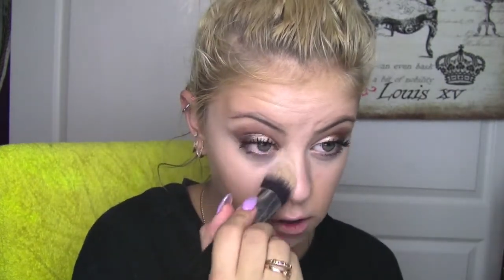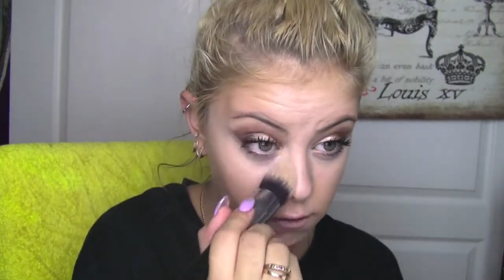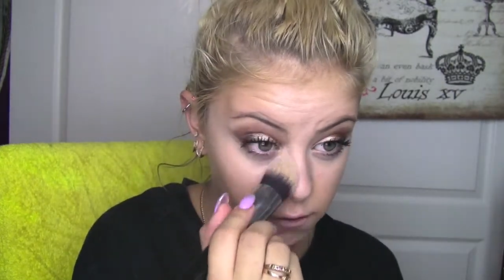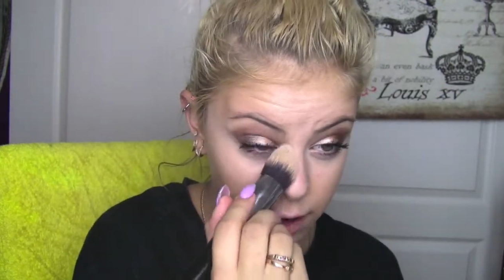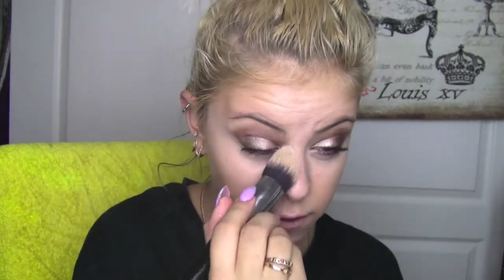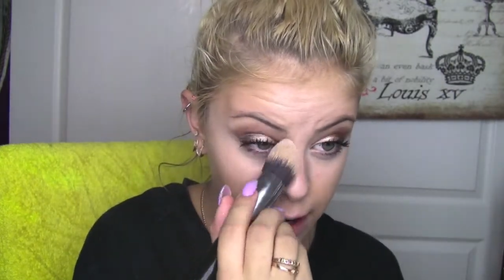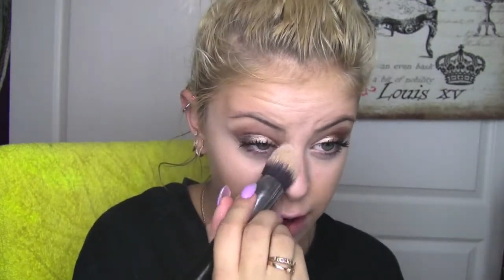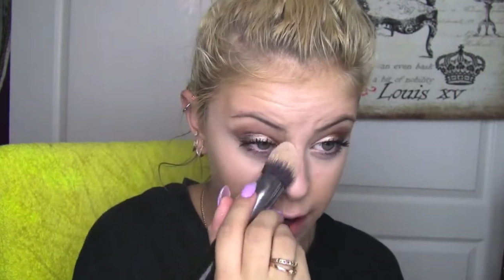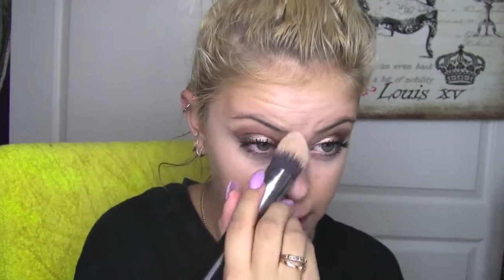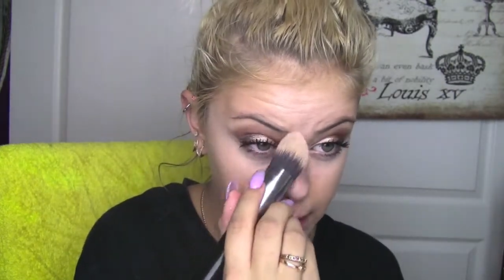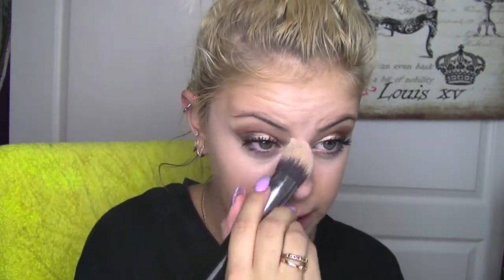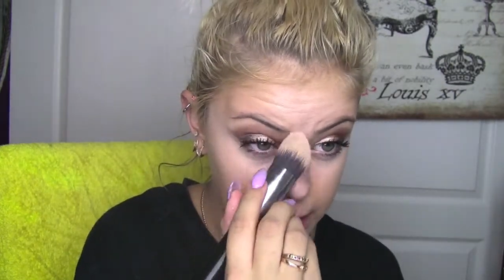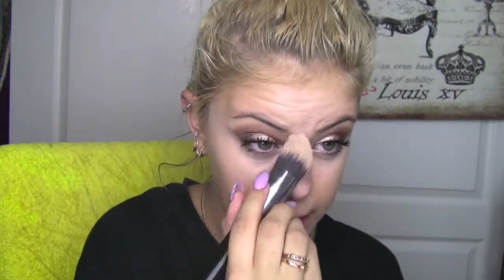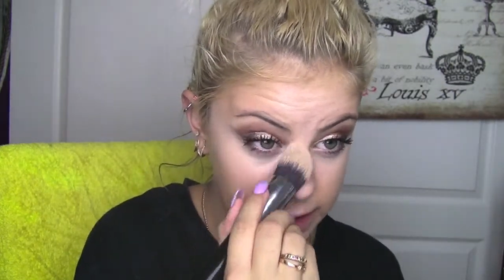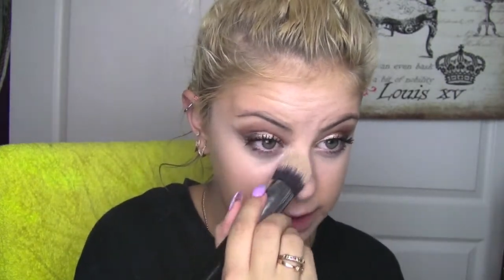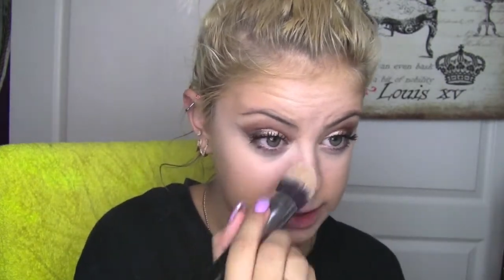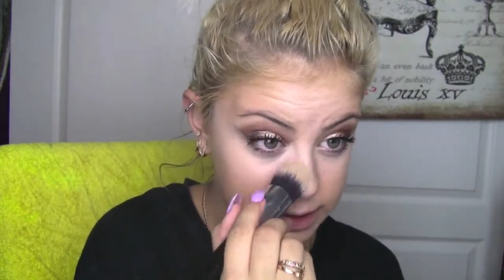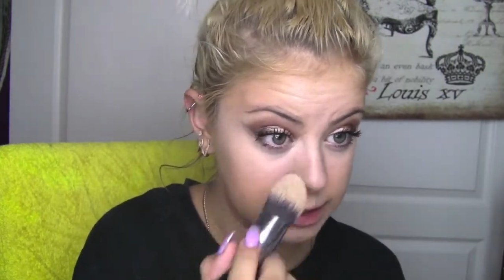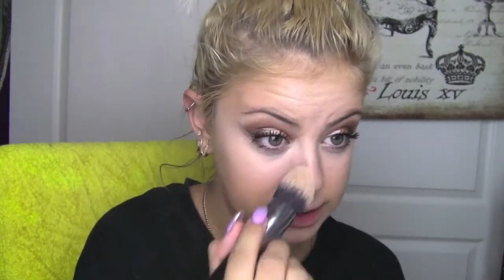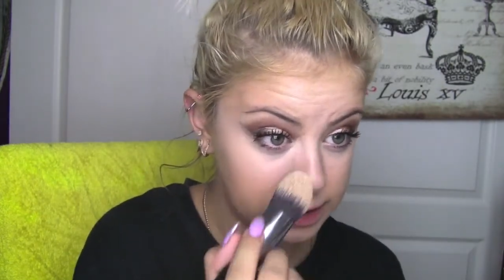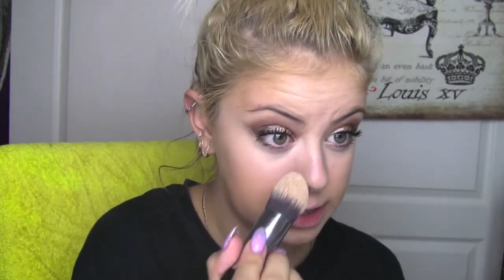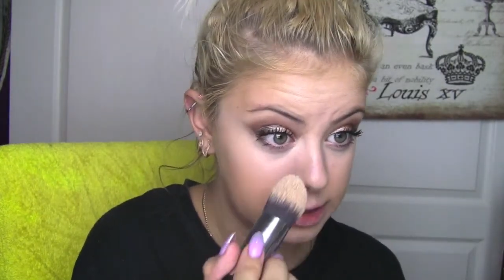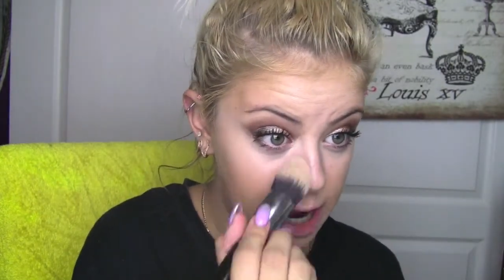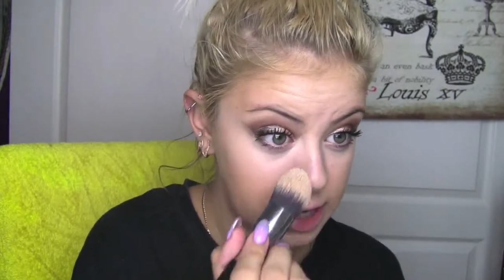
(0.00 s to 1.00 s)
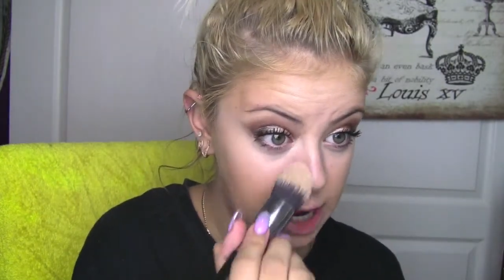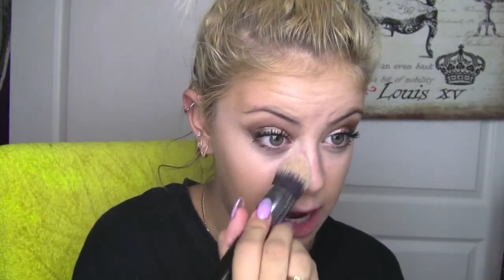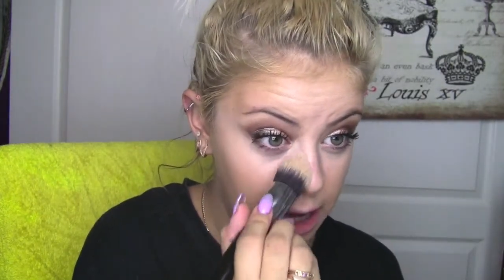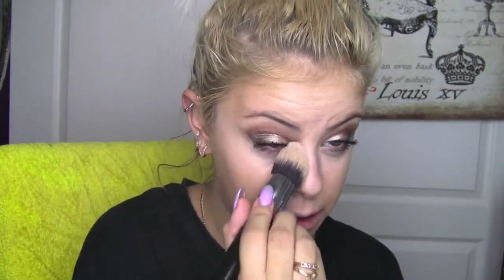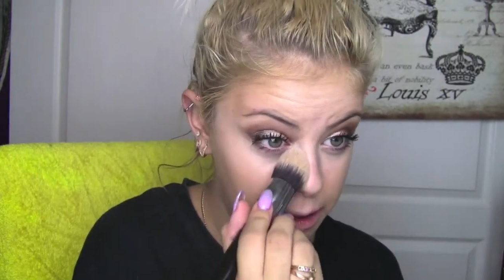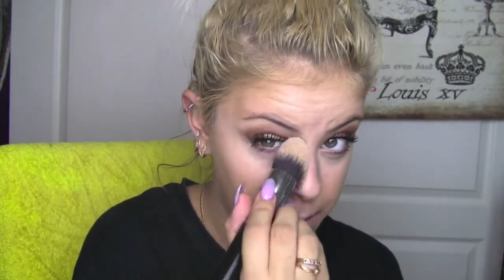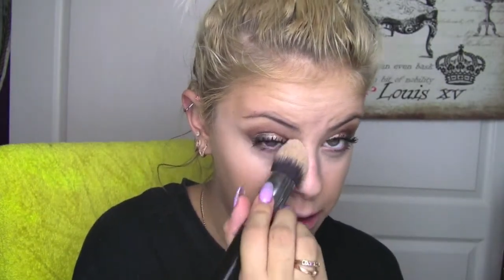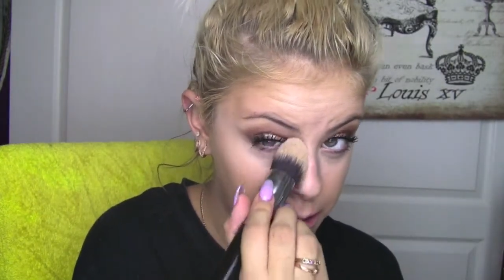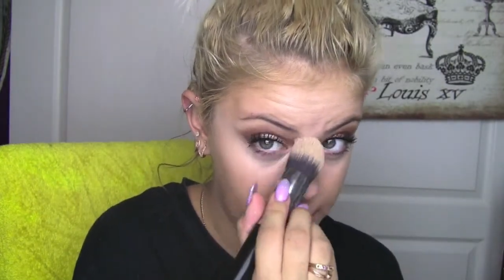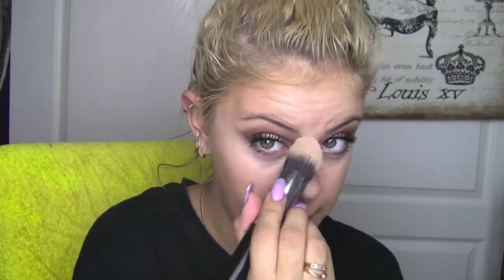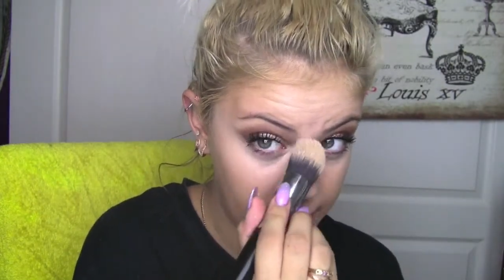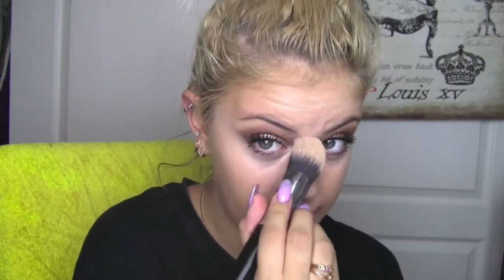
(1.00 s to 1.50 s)
over it is
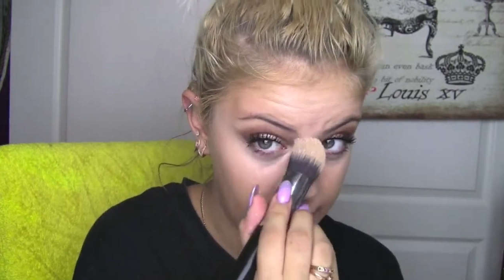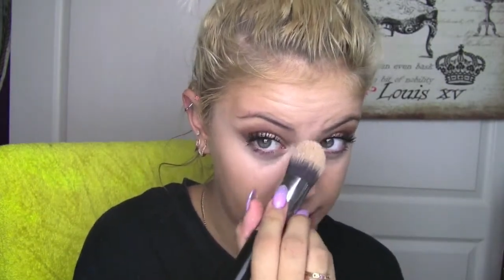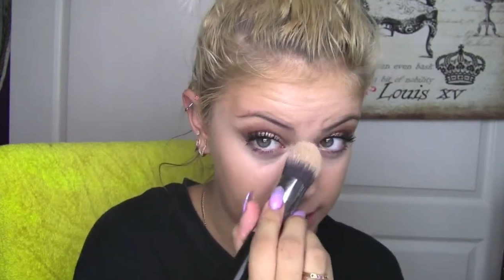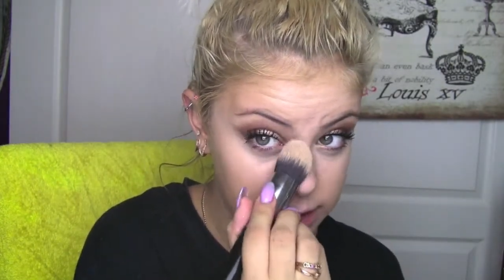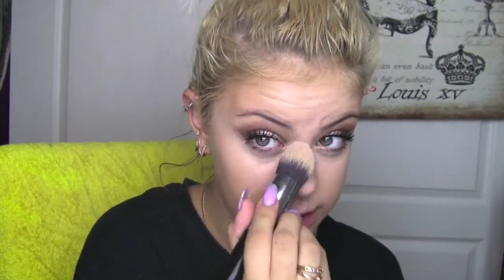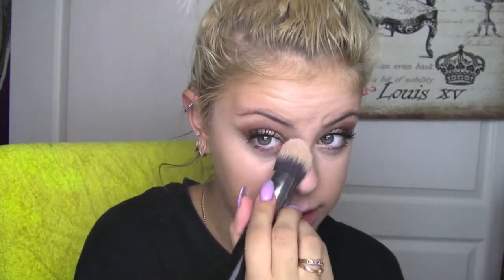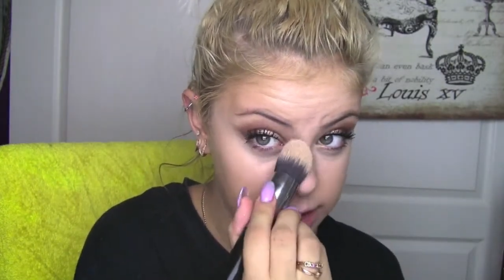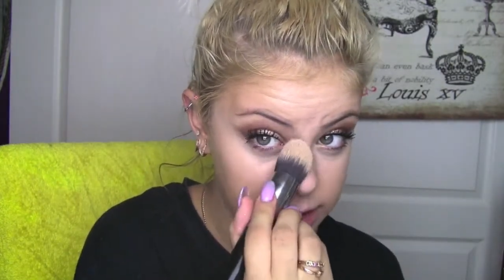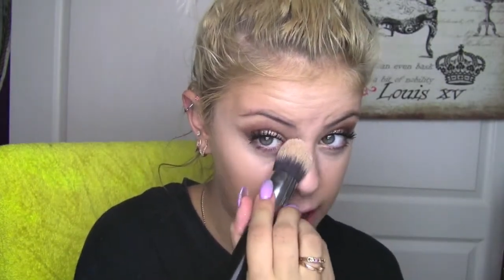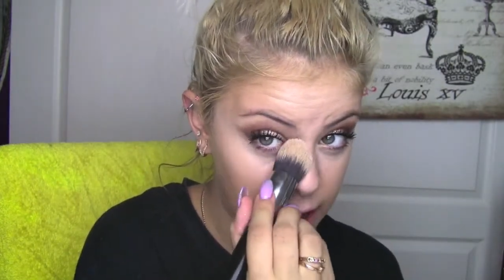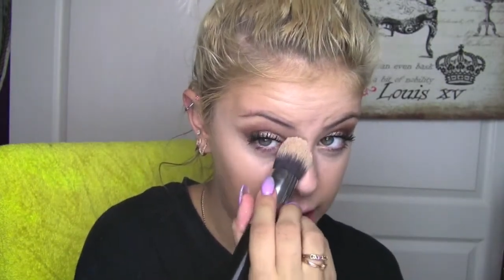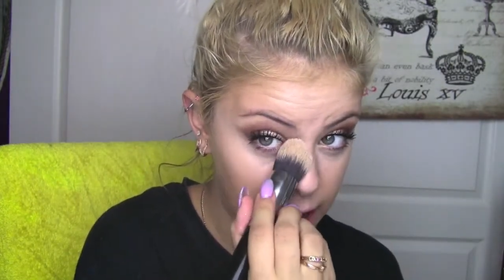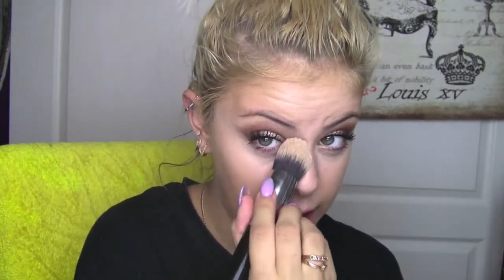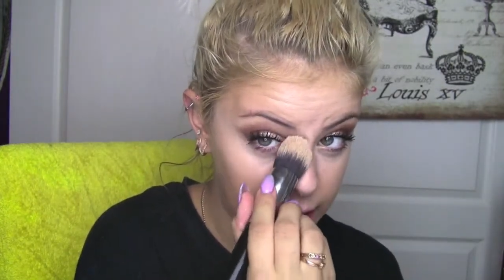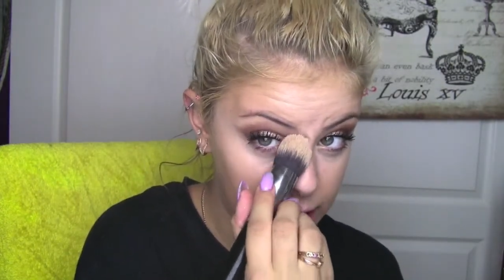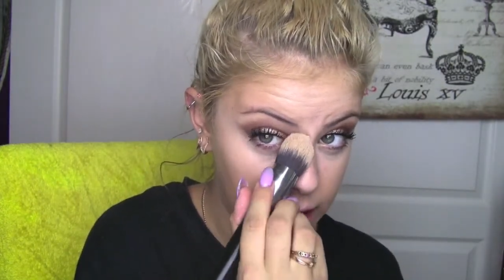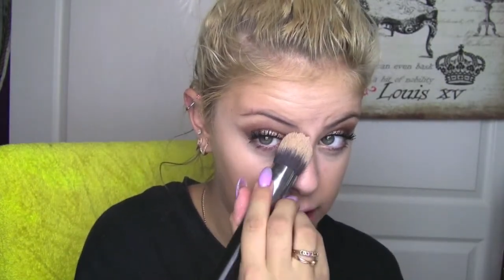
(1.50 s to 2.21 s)
not the best